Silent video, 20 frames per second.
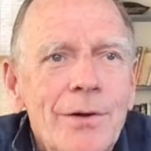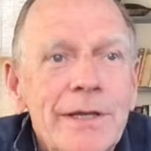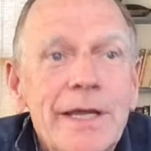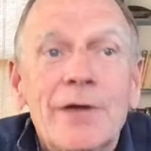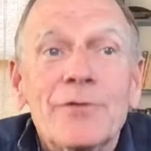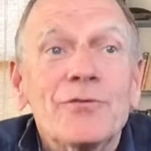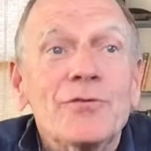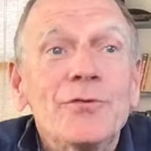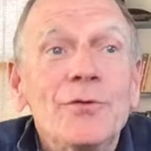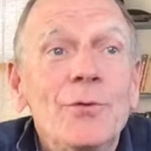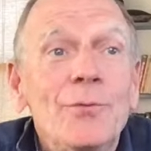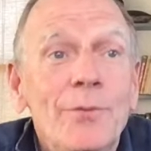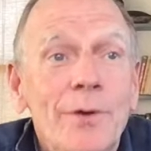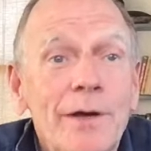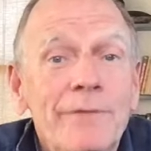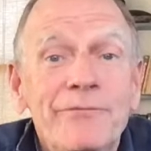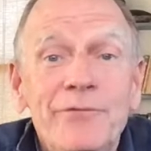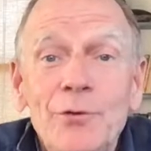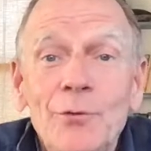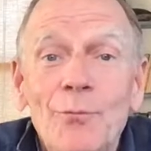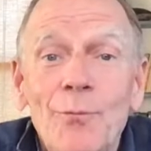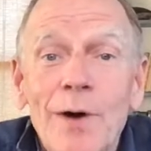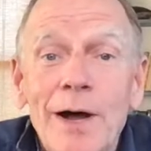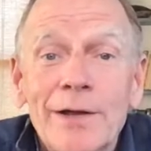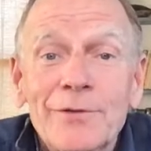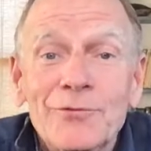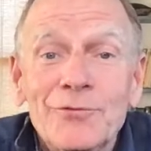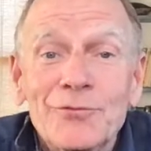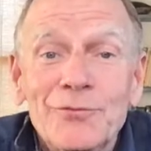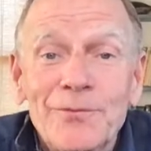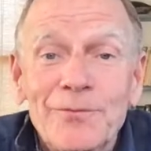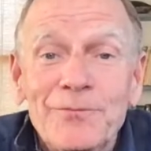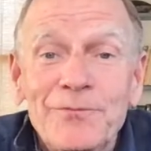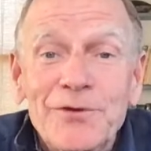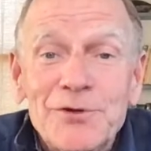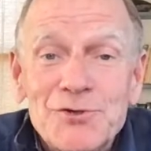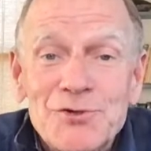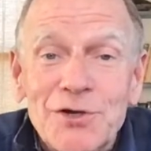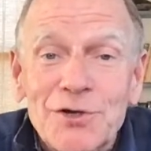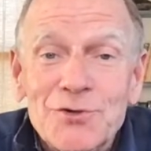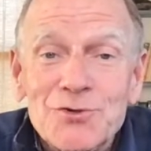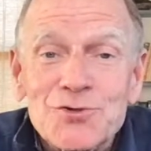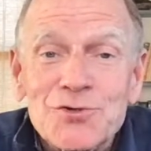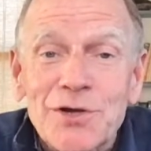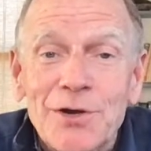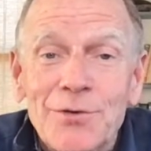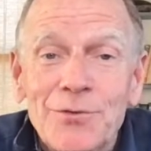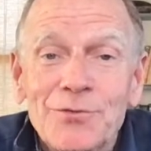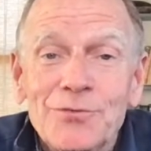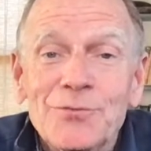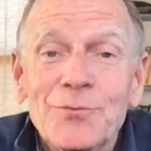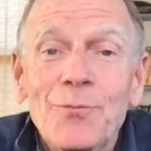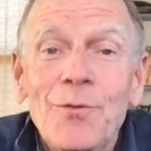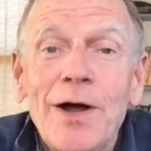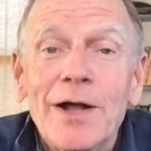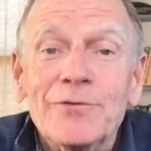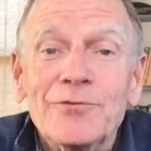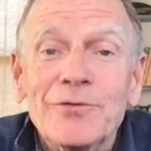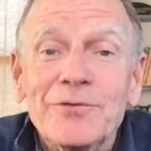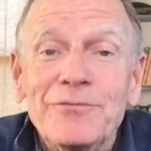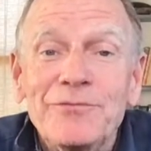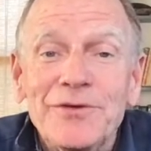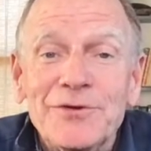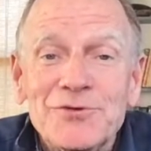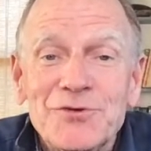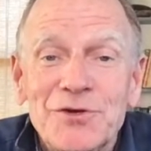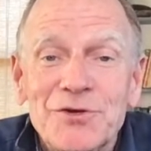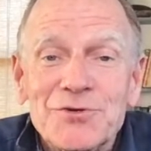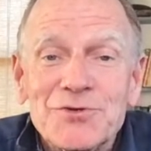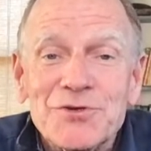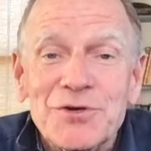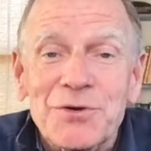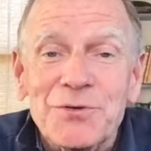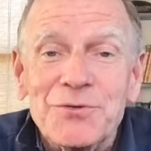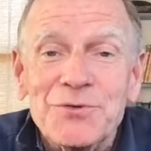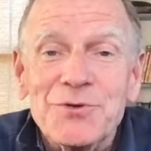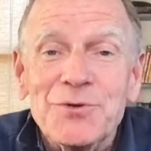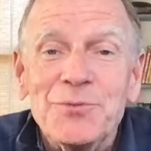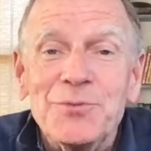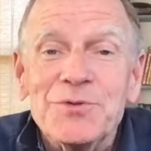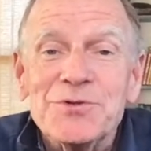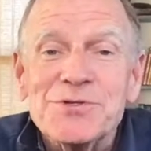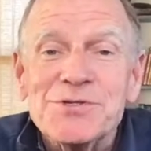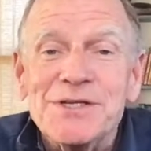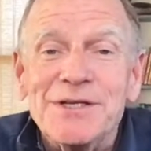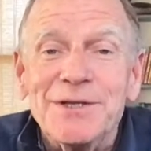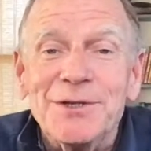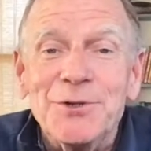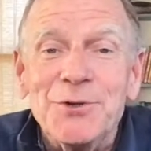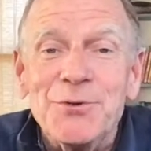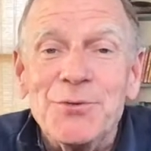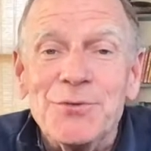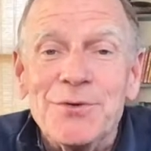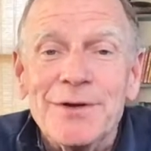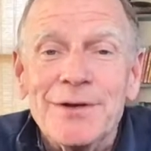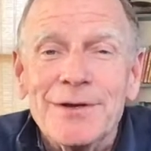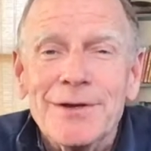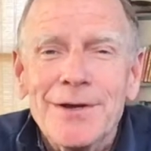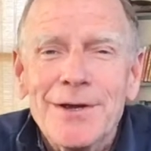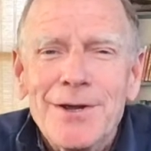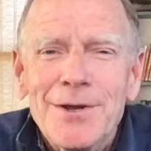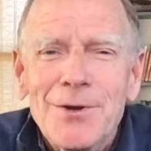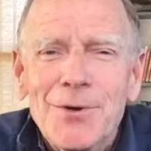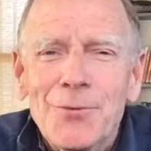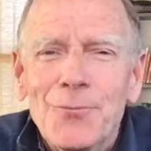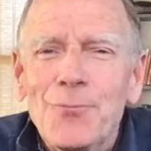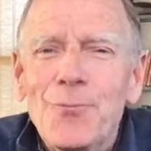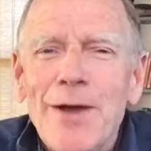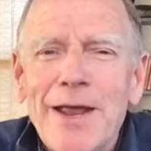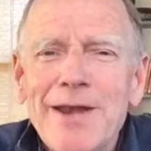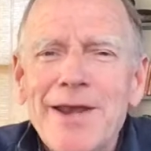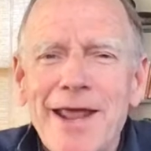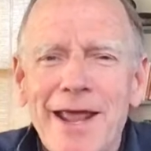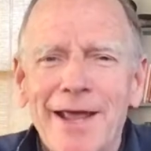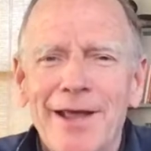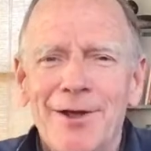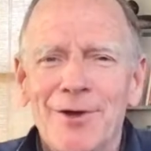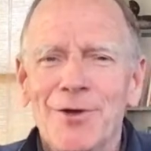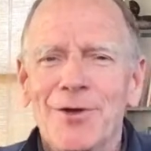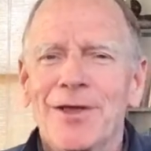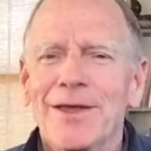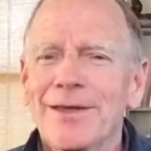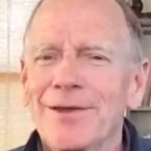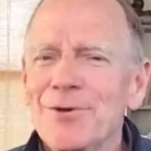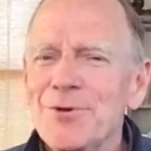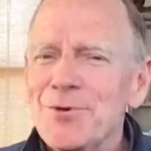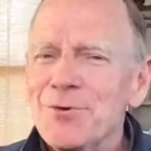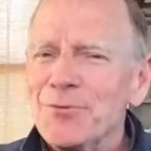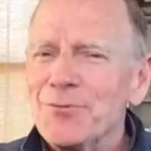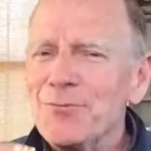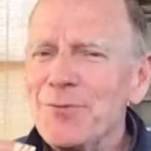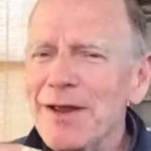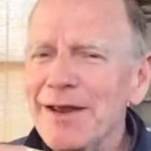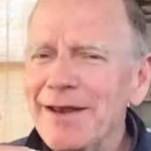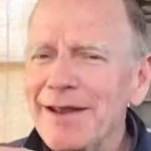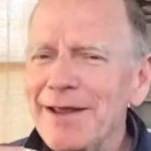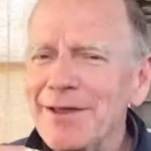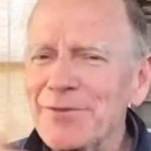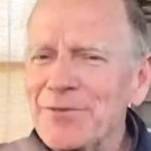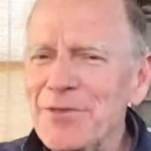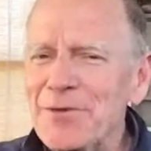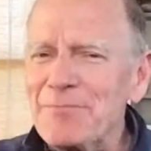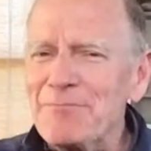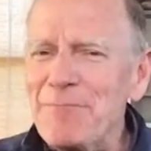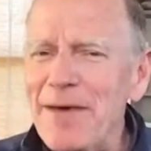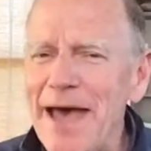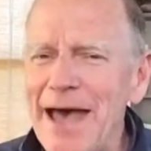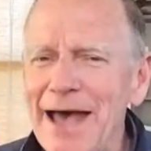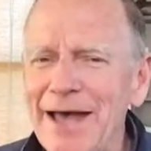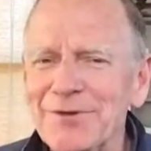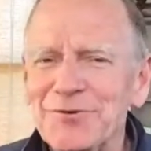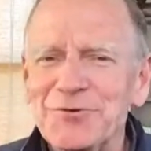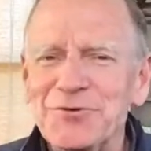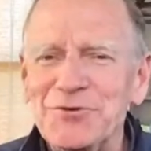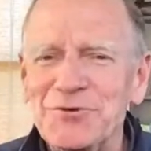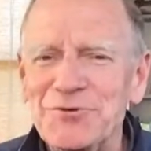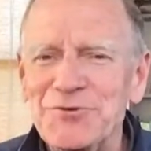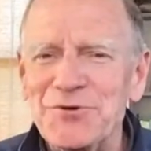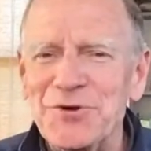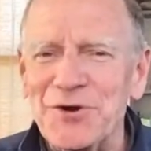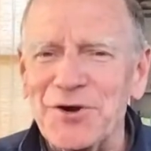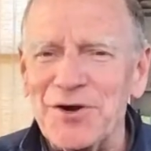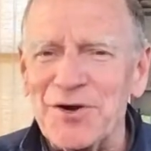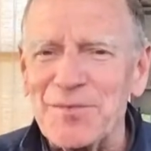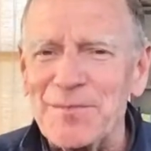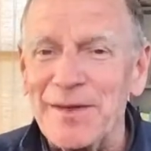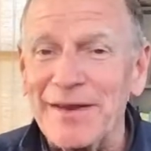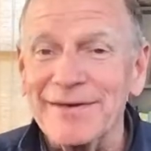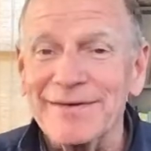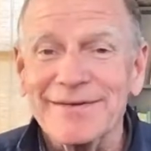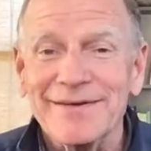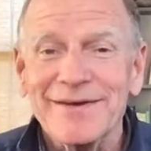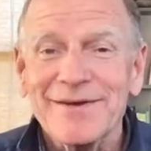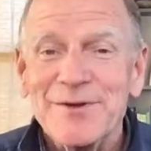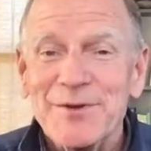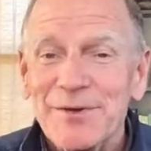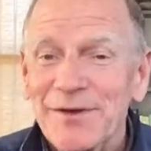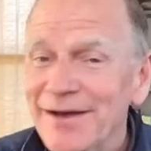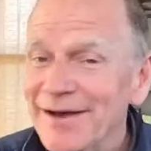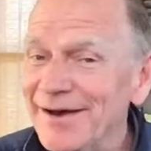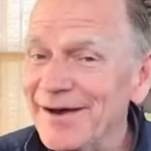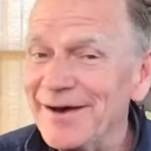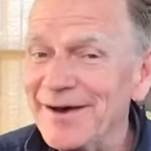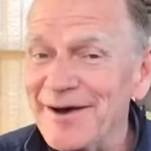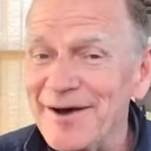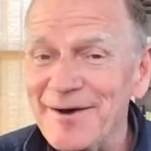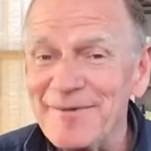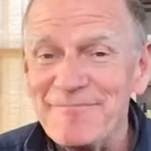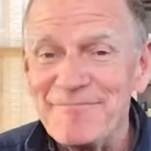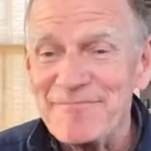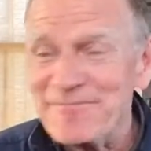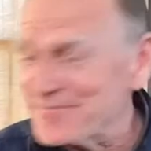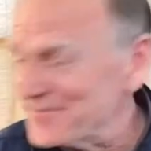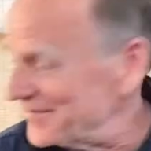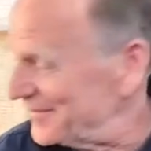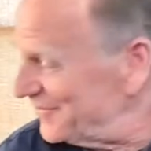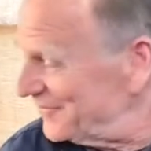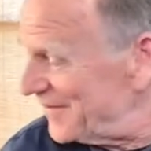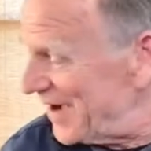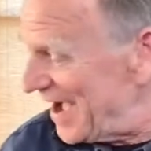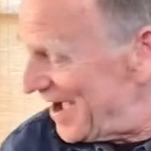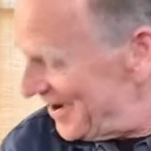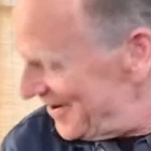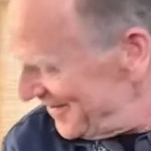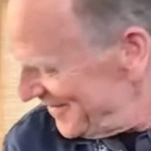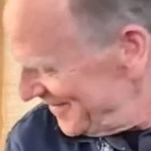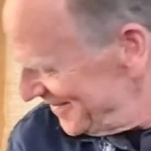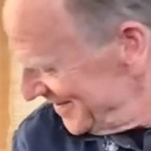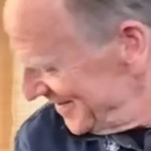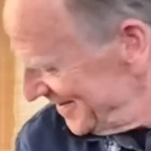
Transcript: Yes, if you watch fishing shows, watch a fishing show, you will see Luke winning the bass tournament. Wow.